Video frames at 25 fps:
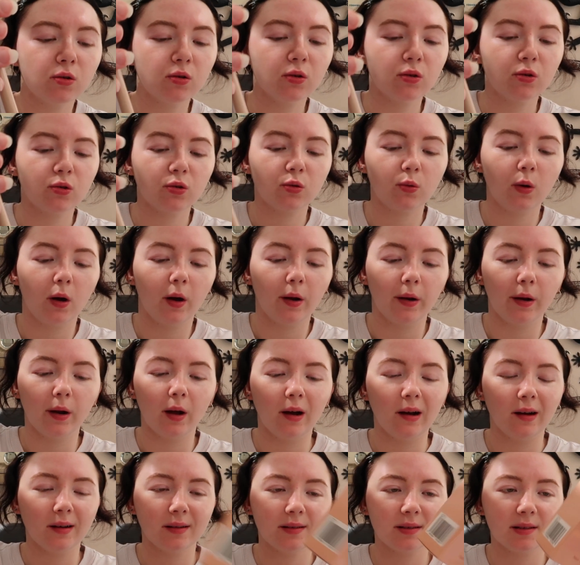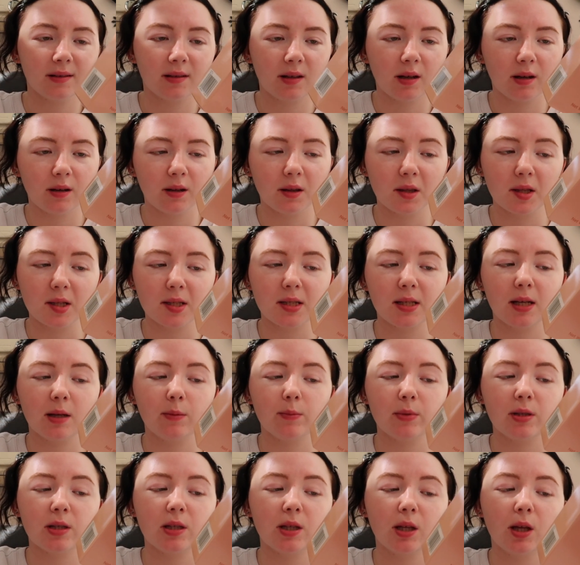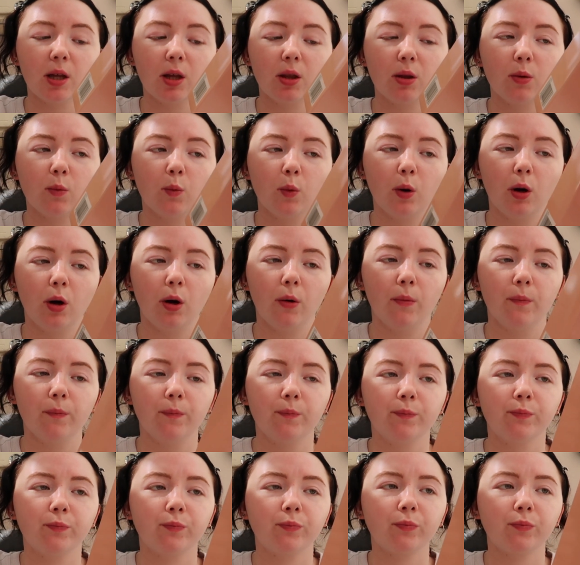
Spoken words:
looks quite nice. It's kind of the same as the other one.